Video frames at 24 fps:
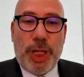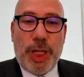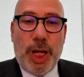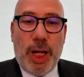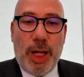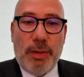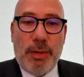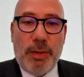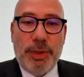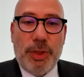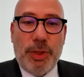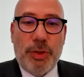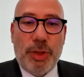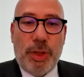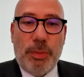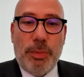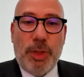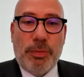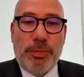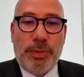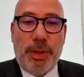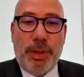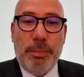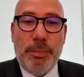we have in
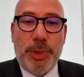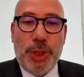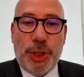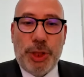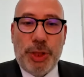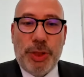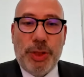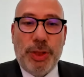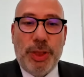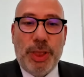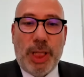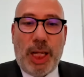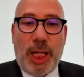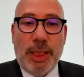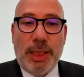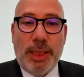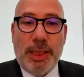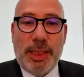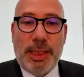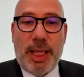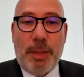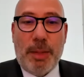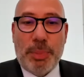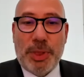terms of ambition and
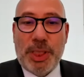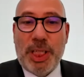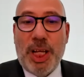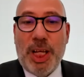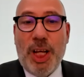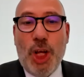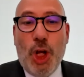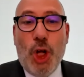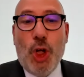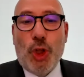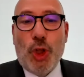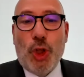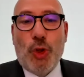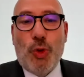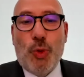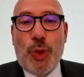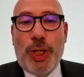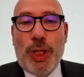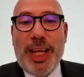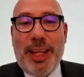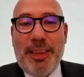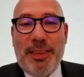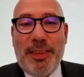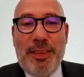steps. To
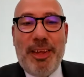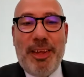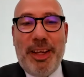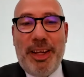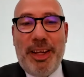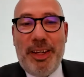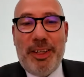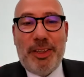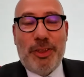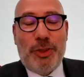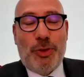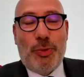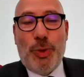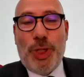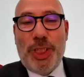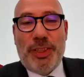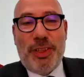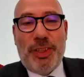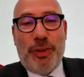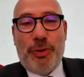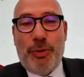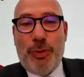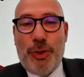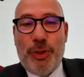get there
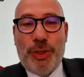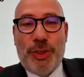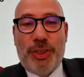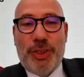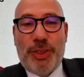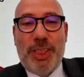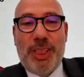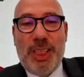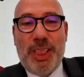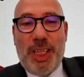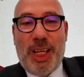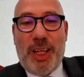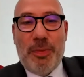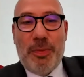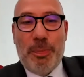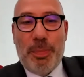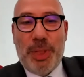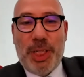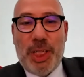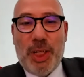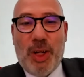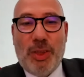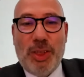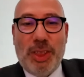2030 and
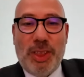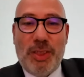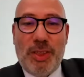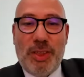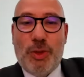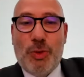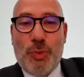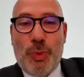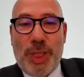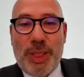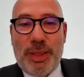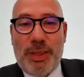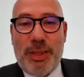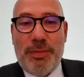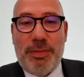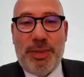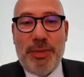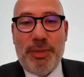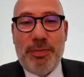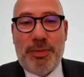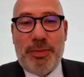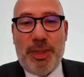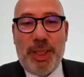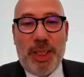beyond
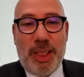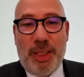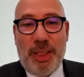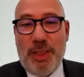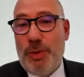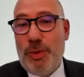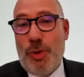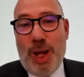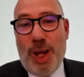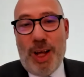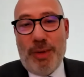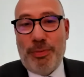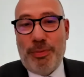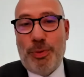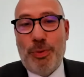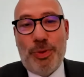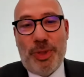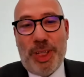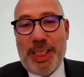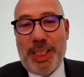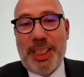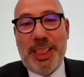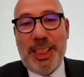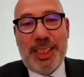2050, you have to
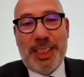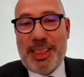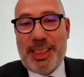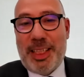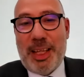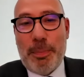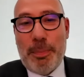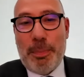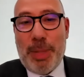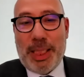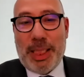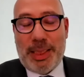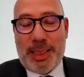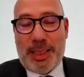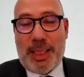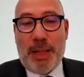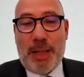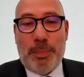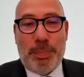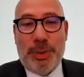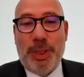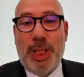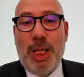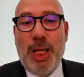take it step by step
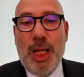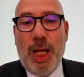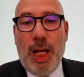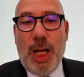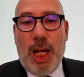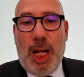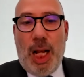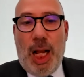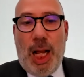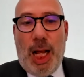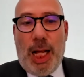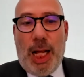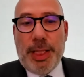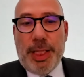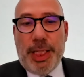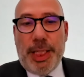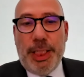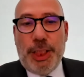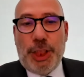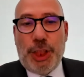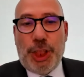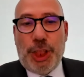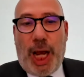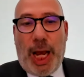and
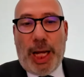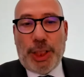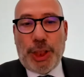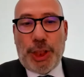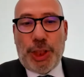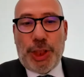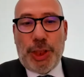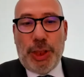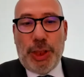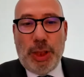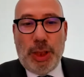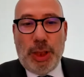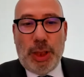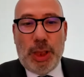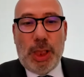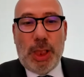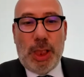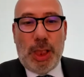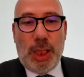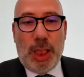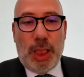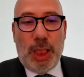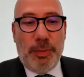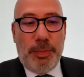each action,
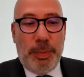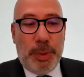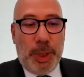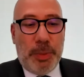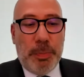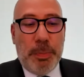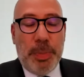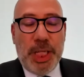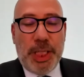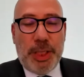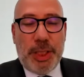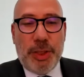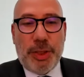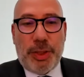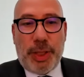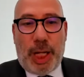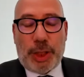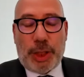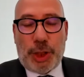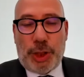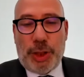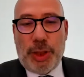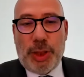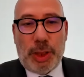uh, immediate
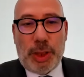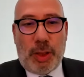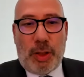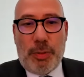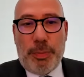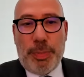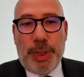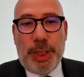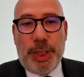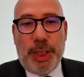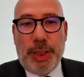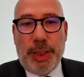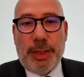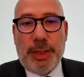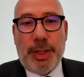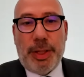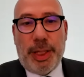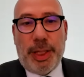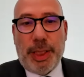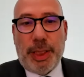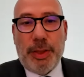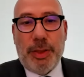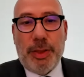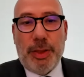actions are being
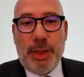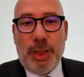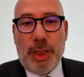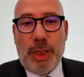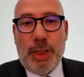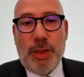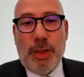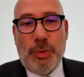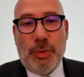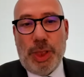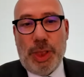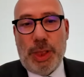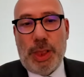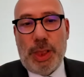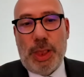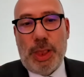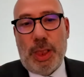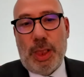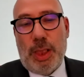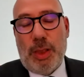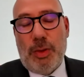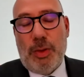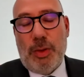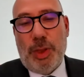taken uh, with,
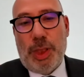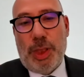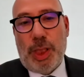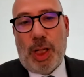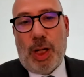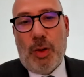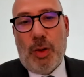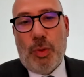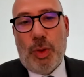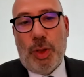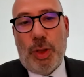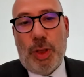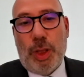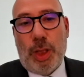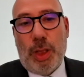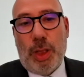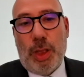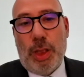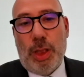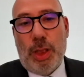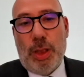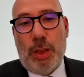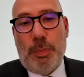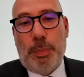uh, with
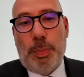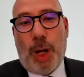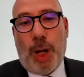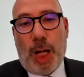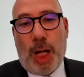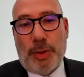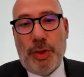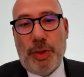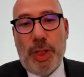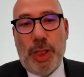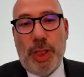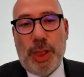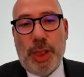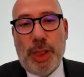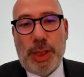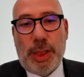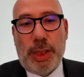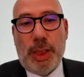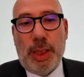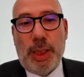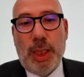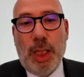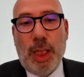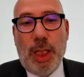our partners.